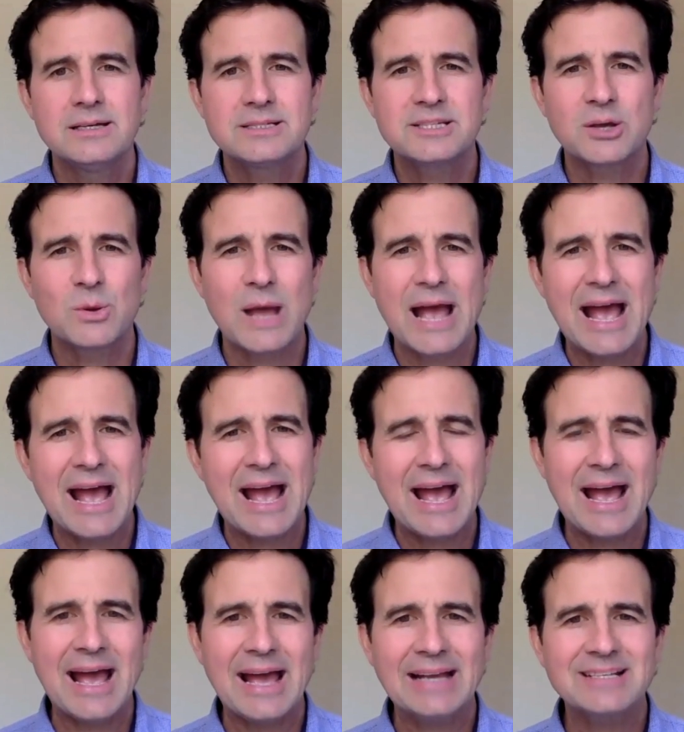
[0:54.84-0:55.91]
So
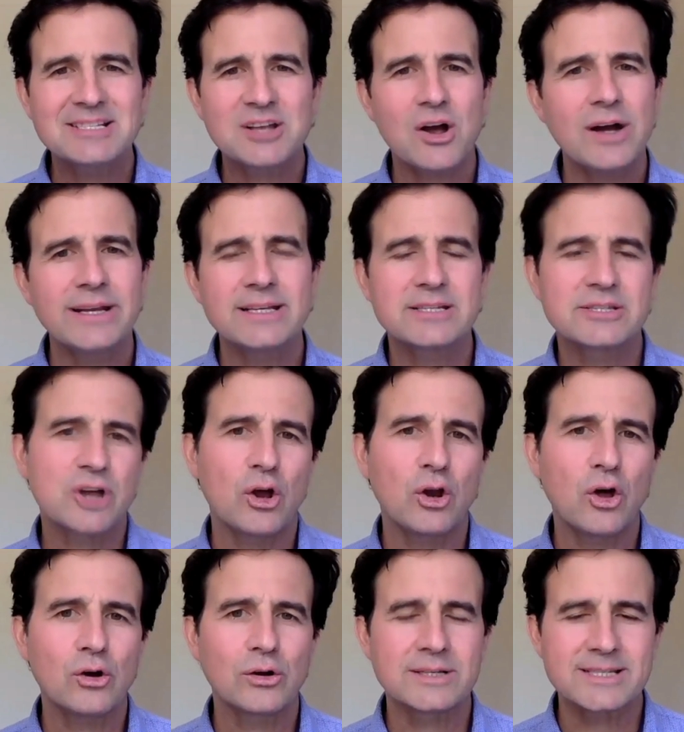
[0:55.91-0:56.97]
anxiety is no
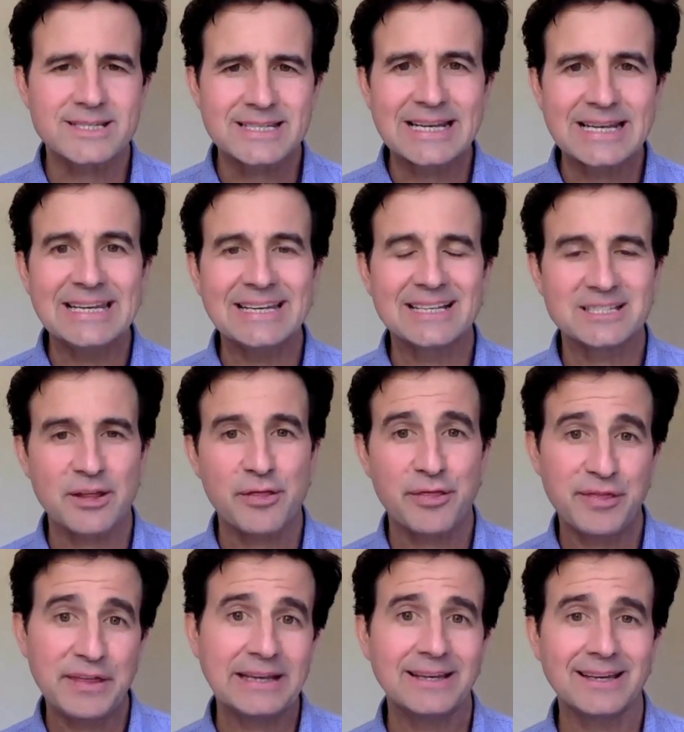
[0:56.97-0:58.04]
longer seen as a
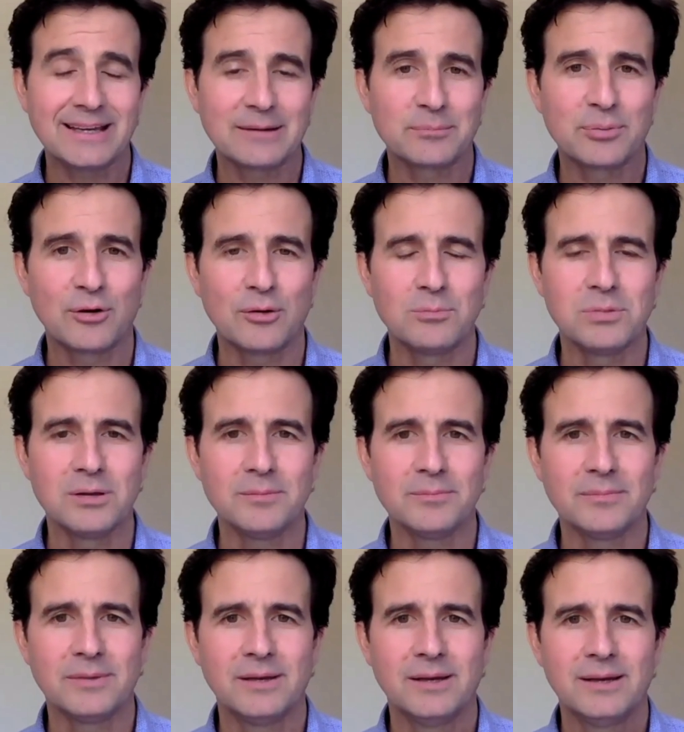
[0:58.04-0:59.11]
thinking
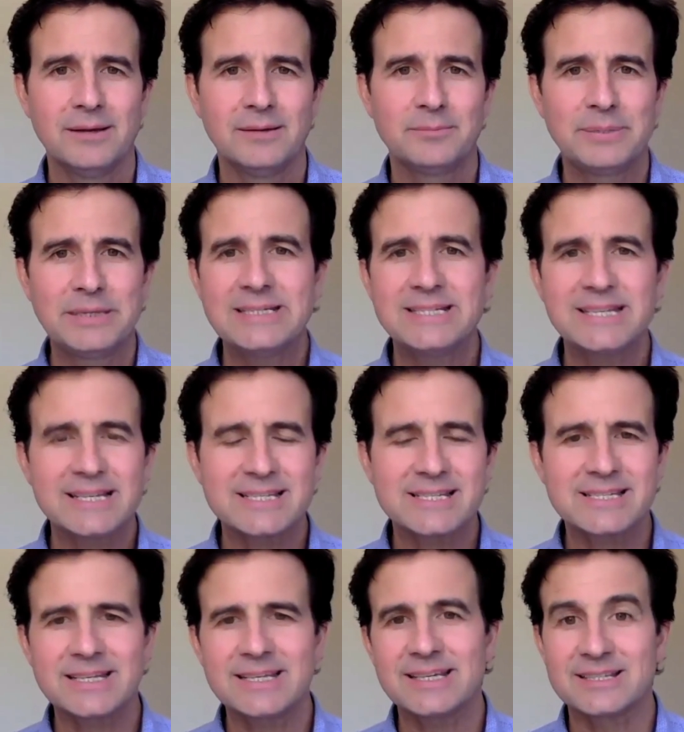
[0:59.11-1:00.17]
problem.
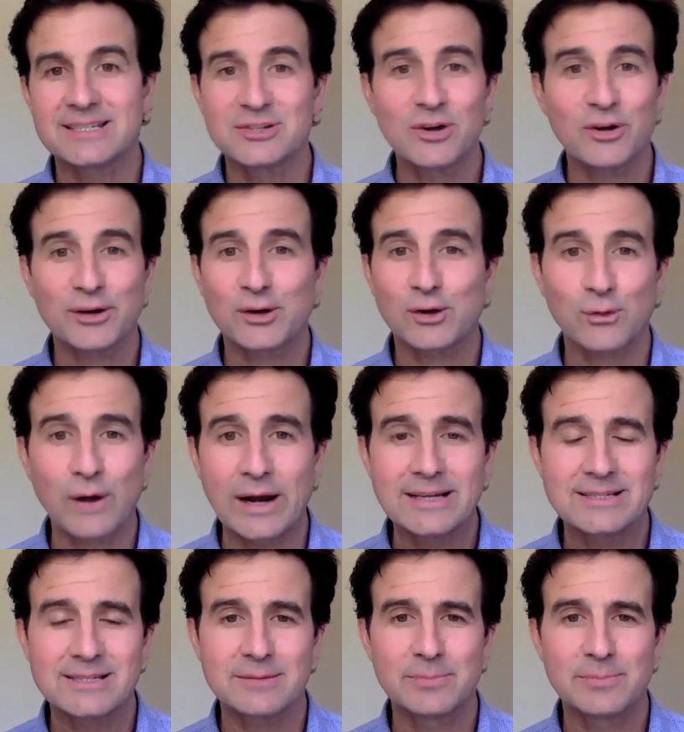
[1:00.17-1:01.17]
PTSD is not a crazy